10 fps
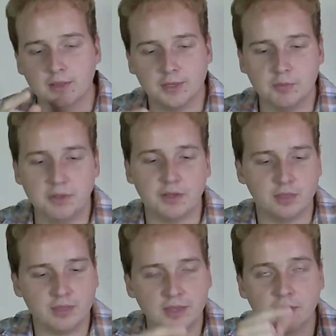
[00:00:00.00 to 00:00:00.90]
They could be a
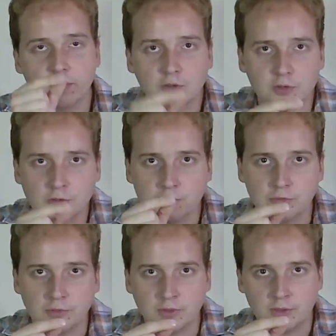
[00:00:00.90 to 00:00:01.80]
thin little
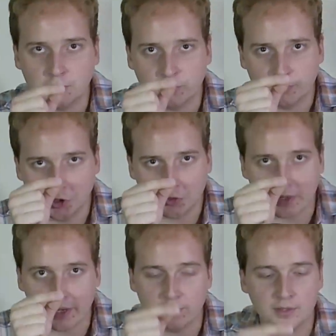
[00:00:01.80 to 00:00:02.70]

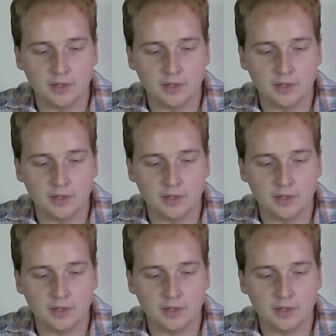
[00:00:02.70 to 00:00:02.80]
strand,